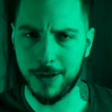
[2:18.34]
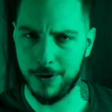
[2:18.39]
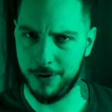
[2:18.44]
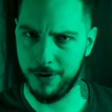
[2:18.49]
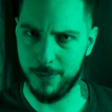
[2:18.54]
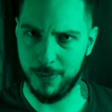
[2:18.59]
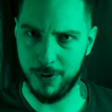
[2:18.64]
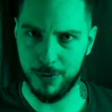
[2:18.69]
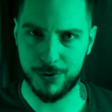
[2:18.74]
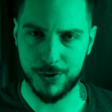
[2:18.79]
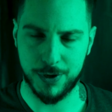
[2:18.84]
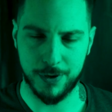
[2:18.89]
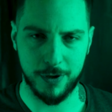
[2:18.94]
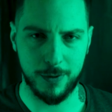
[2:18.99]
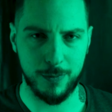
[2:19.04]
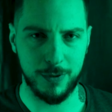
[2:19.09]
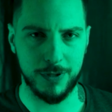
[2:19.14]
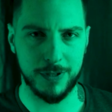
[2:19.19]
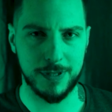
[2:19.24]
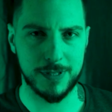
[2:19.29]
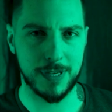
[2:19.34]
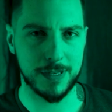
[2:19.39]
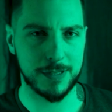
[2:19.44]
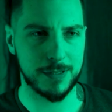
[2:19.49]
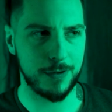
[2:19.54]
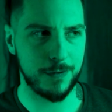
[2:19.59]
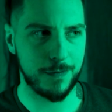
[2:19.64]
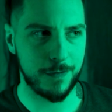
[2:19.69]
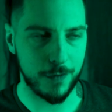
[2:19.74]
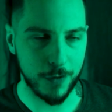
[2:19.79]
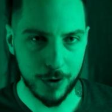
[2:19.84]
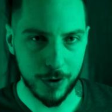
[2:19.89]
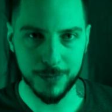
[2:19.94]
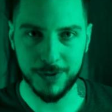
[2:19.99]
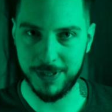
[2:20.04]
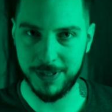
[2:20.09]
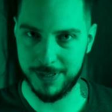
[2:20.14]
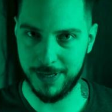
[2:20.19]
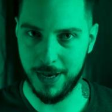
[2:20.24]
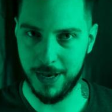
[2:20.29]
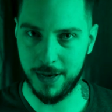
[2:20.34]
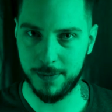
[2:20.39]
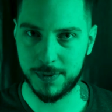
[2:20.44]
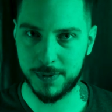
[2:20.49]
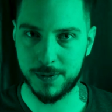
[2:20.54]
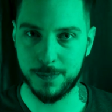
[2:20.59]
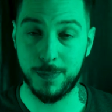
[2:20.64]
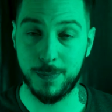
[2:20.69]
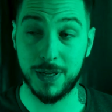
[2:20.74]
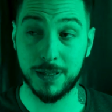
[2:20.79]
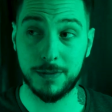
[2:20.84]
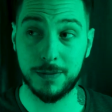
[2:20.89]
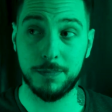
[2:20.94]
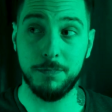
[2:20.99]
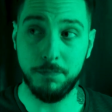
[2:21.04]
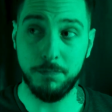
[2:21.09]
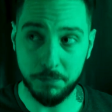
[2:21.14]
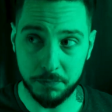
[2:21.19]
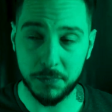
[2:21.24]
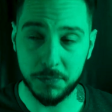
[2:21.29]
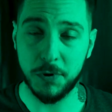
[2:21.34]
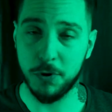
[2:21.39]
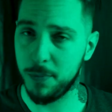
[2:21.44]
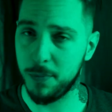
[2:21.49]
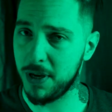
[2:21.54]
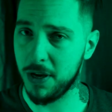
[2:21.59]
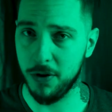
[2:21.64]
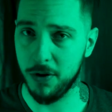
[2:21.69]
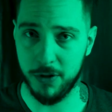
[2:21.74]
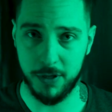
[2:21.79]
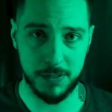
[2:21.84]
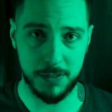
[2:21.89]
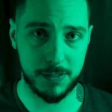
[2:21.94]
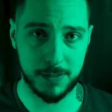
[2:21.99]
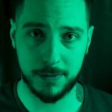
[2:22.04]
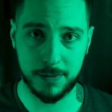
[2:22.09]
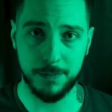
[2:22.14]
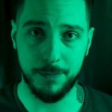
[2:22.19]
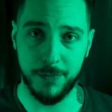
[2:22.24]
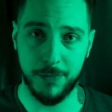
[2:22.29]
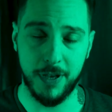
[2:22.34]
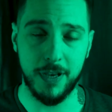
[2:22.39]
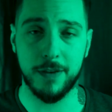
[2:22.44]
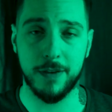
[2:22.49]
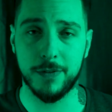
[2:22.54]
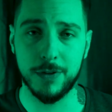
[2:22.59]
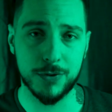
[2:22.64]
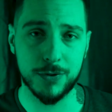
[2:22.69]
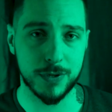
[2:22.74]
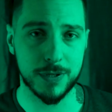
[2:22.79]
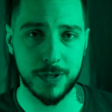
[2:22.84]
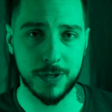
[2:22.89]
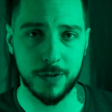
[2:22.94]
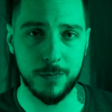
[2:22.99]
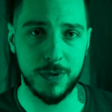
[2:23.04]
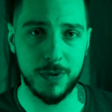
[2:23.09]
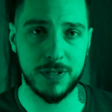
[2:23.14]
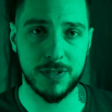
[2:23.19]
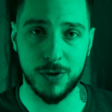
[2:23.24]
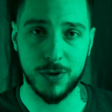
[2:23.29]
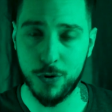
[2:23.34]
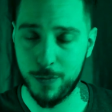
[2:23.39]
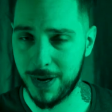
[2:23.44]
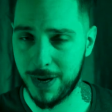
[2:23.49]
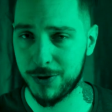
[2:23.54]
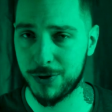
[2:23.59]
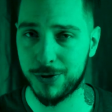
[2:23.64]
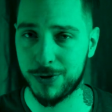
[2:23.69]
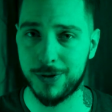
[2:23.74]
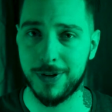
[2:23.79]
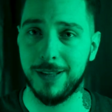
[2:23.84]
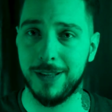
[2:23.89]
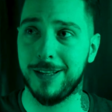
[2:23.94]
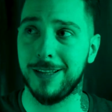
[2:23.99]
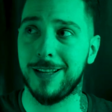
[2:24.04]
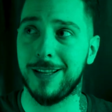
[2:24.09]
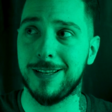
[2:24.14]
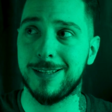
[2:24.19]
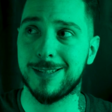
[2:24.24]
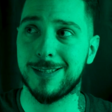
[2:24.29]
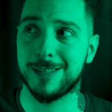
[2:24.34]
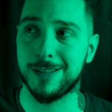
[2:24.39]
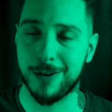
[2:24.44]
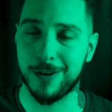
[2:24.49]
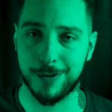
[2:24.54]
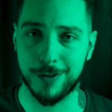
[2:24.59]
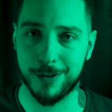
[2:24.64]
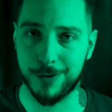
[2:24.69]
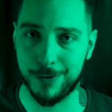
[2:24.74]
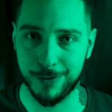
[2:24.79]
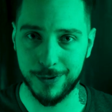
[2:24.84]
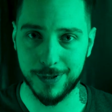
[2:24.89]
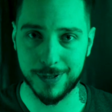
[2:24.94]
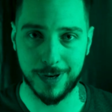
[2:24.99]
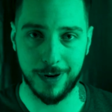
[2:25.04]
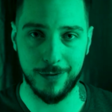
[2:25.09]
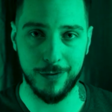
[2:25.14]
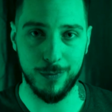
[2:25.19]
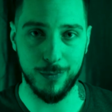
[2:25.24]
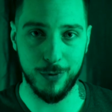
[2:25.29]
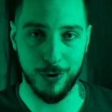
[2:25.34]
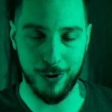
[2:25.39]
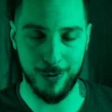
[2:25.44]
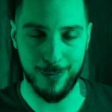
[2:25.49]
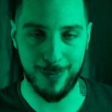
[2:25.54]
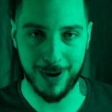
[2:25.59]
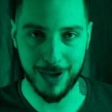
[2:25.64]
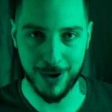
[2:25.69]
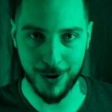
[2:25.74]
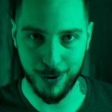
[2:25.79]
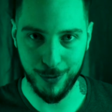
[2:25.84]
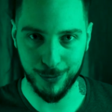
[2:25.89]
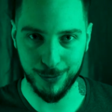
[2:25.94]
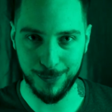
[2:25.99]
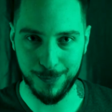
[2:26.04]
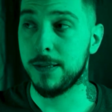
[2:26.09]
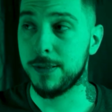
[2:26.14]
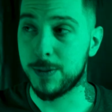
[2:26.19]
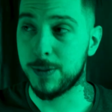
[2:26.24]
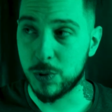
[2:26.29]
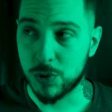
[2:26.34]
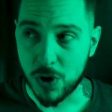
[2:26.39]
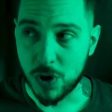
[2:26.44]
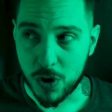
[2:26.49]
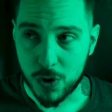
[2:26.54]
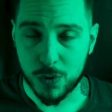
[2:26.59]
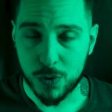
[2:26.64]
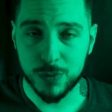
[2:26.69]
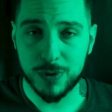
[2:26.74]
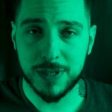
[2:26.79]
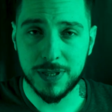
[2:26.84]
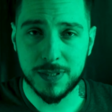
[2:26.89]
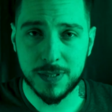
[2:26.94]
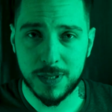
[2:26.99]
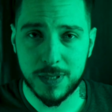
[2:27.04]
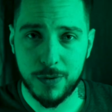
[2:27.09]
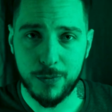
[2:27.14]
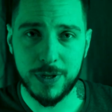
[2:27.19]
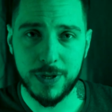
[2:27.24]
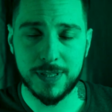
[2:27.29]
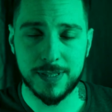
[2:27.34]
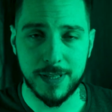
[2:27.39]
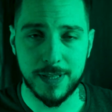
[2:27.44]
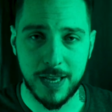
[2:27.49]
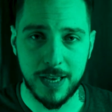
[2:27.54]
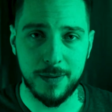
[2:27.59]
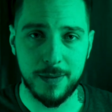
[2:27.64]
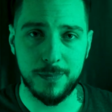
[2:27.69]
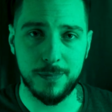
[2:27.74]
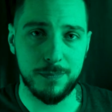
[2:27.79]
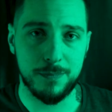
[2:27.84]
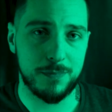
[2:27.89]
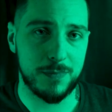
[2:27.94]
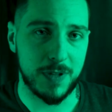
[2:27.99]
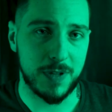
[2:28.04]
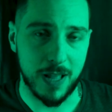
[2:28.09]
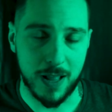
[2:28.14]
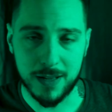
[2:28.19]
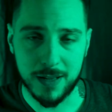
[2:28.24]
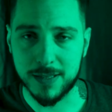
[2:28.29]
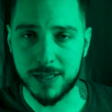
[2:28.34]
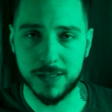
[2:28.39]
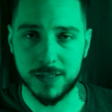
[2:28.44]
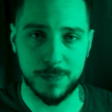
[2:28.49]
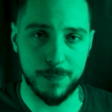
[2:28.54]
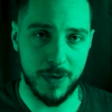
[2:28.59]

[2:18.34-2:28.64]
learn about Chernobyl disaster from these games, but to be honest, they have interested me so much that I started to discover more on my own. So the series name tells us